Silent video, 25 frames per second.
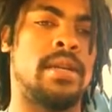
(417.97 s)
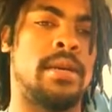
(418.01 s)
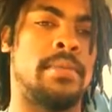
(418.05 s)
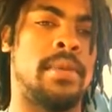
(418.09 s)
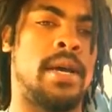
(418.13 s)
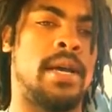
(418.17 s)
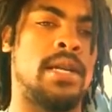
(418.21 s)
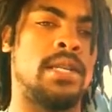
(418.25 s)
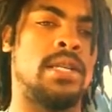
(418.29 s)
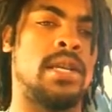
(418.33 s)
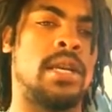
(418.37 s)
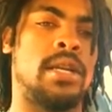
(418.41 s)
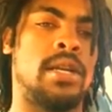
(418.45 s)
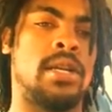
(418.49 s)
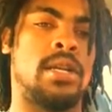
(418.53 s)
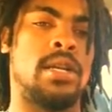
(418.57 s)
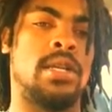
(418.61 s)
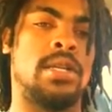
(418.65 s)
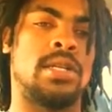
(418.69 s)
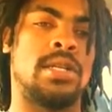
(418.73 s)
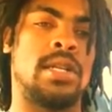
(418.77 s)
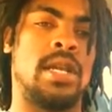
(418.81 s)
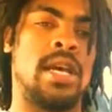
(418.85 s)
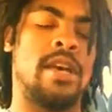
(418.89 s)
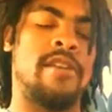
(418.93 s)
I'm not saying that a
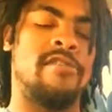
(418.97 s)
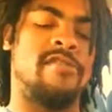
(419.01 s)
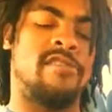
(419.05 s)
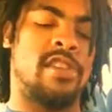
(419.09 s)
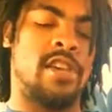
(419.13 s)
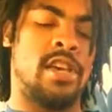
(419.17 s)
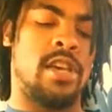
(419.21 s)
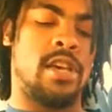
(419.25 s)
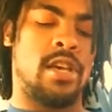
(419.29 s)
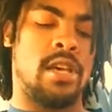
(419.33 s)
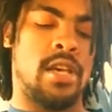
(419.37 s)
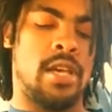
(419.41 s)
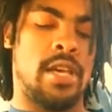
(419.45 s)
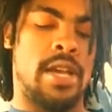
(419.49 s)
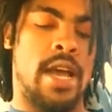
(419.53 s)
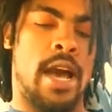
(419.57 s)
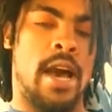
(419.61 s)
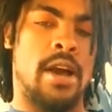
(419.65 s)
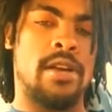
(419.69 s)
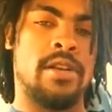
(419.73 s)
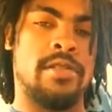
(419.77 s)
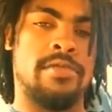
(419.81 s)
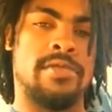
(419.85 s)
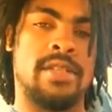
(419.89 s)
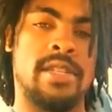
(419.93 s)
slave can't get
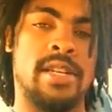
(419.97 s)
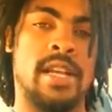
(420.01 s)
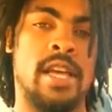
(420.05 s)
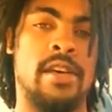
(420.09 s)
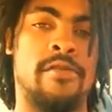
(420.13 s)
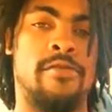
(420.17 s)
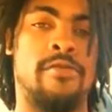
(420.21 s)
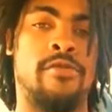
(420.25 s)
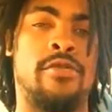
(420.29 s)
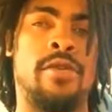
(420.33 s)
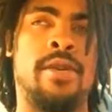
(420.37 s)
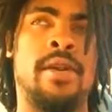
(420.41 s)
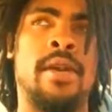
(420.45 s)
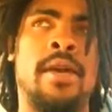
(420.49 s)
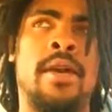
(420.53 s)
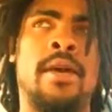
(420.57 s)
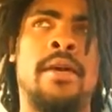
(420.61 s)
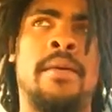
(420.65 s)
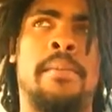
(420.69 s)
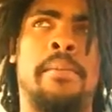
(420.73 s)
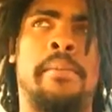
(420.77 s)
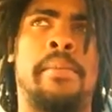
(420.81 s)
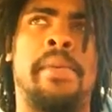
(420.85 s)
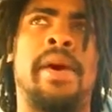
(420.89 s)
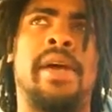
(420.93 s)
out of slavery,
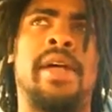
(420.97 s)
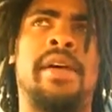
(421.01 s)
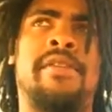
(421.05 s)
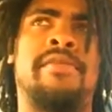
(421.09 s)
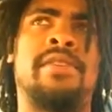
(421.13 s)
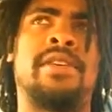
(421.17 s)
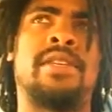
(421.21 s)
but if